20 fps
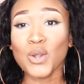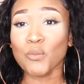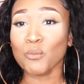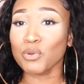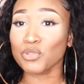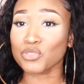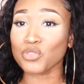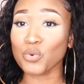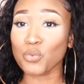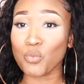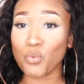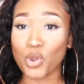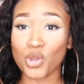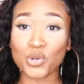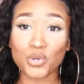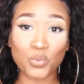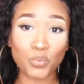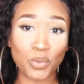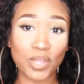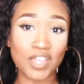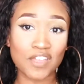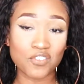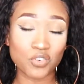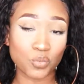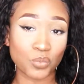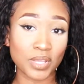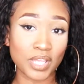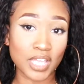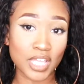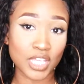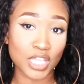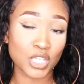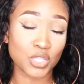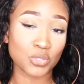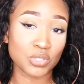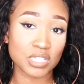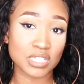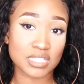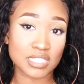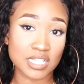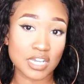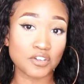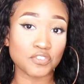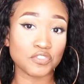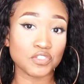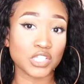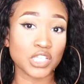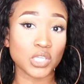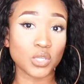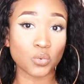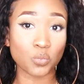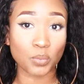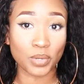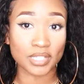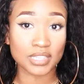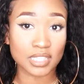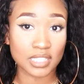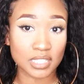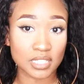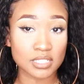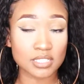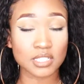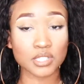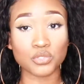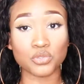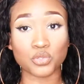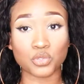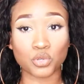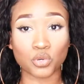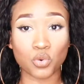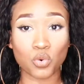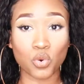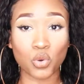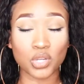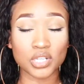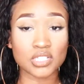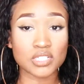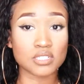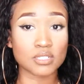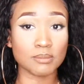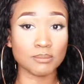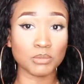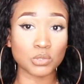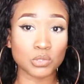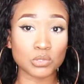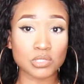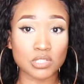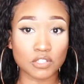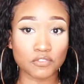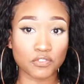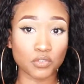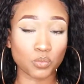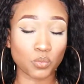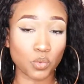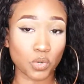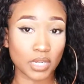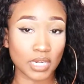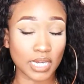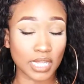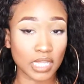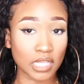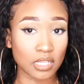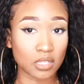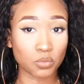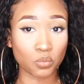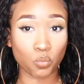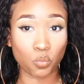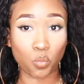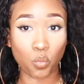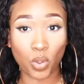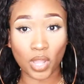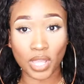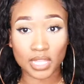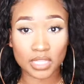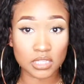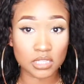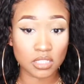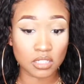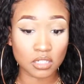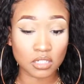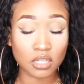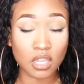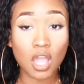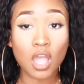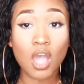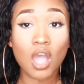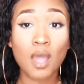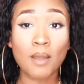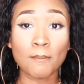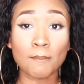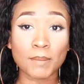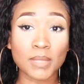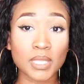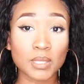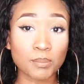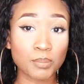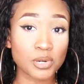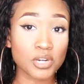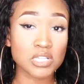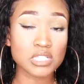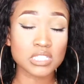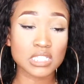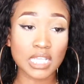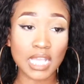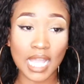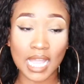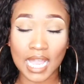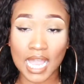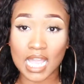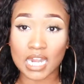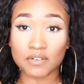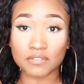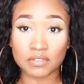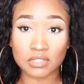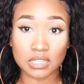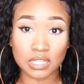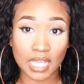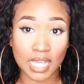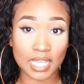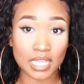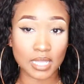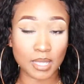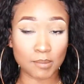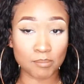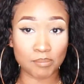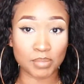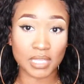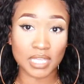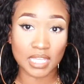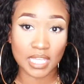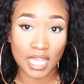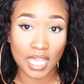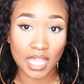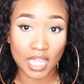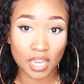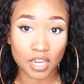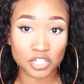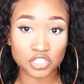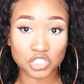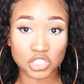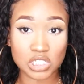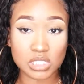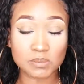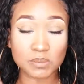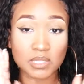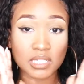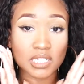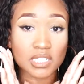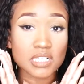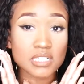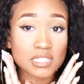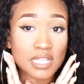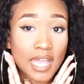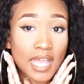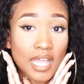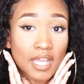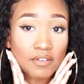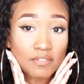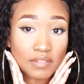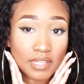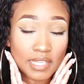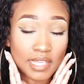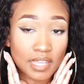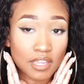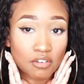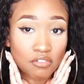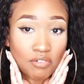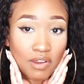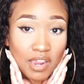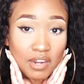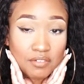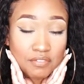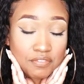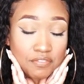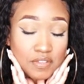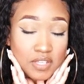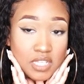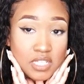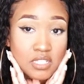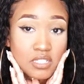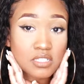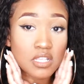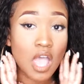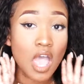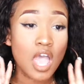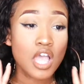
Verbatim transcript: with the water wave wig, you could definitely wet this and throw on some mousse if you want a wet look. Me personally, I kind of like big hair just because I have like a round face.